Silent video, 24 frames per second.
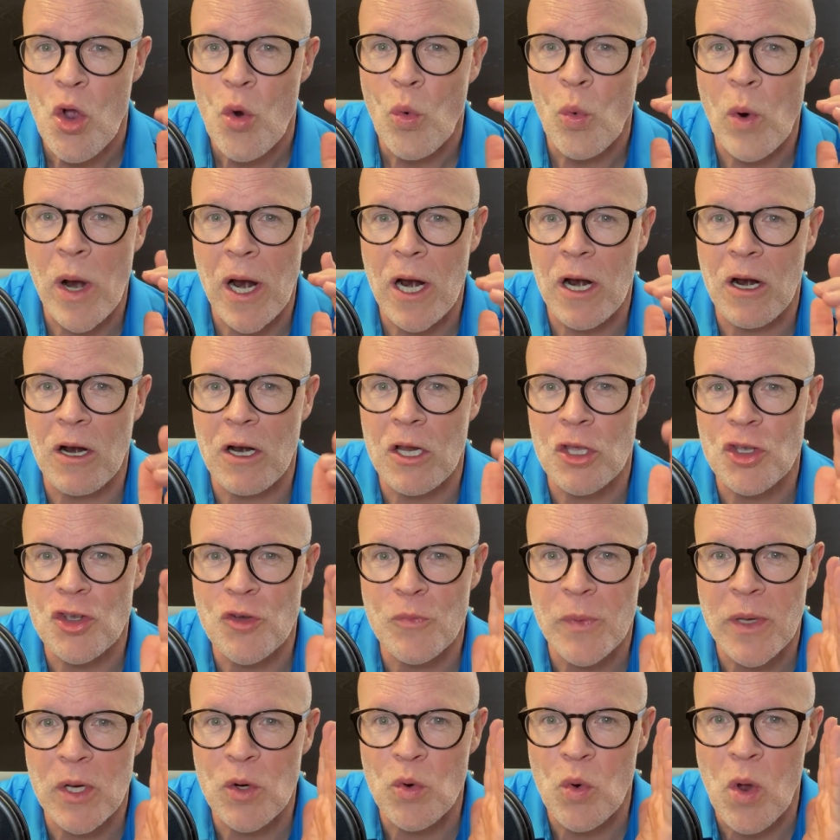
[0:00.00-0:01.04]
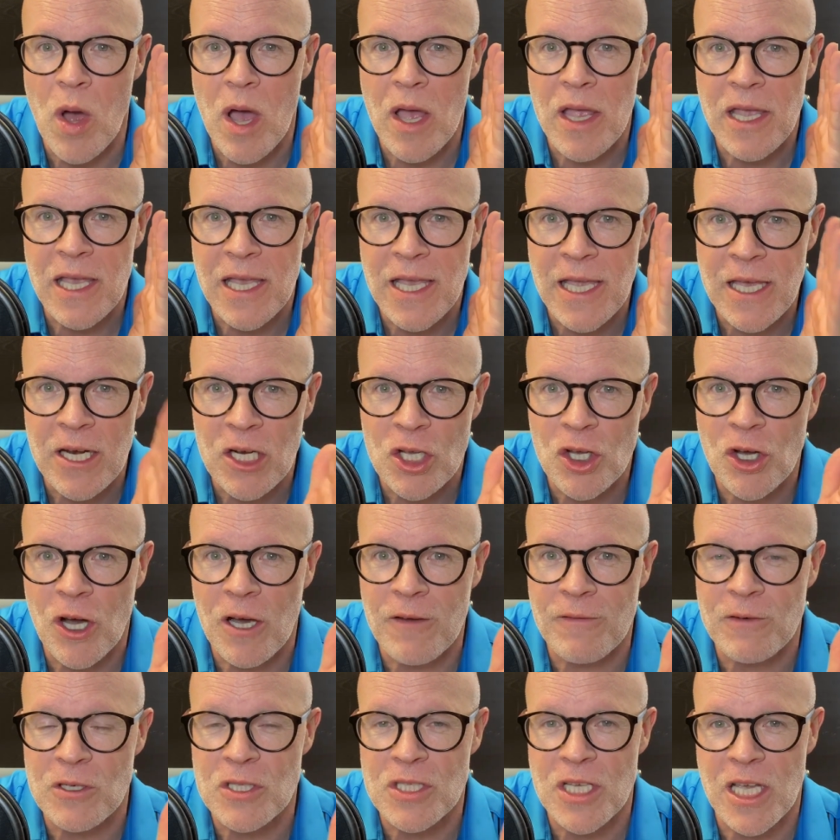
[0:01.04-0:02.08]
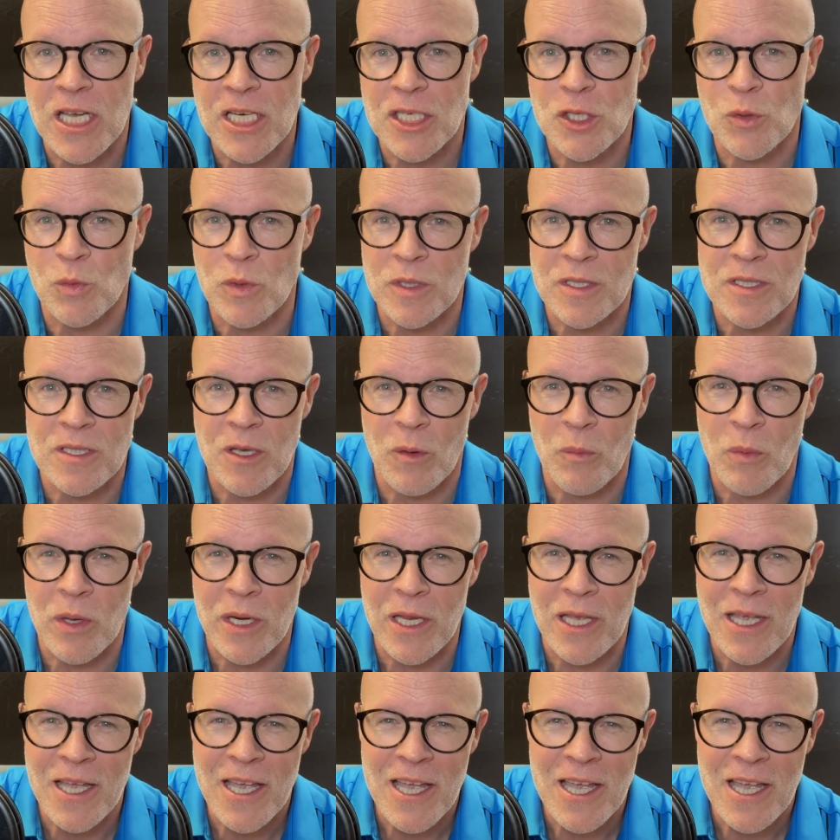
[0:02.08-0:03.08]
where you've been in a conversation with somebody,